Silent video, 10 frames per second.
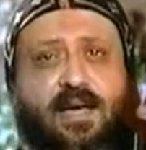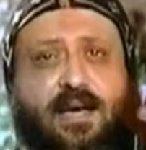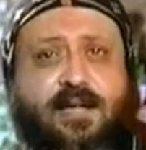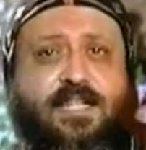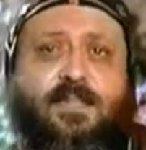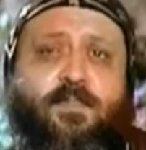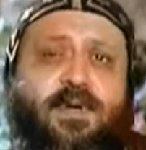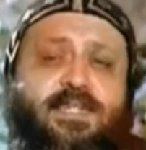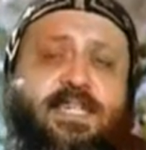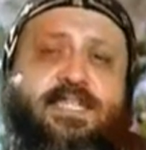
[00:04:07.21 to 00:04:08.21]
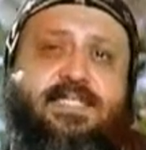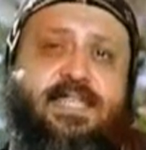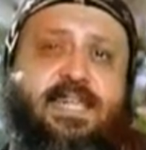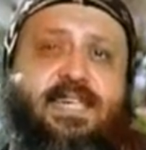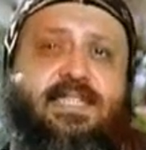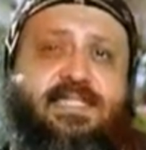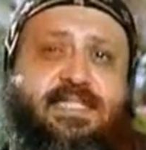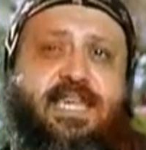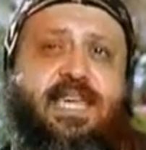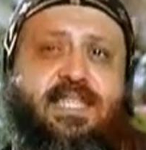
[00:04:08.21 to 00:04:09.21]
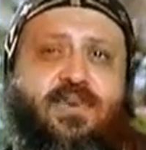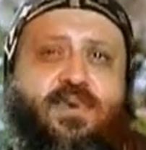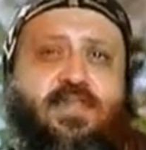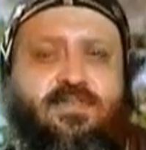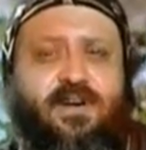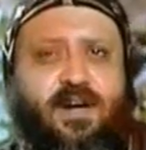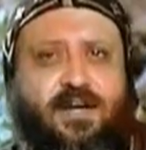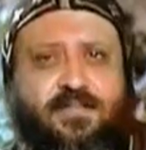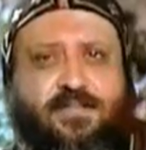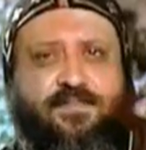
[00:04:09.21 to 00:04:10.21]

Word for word: Another point is seeking the will of God.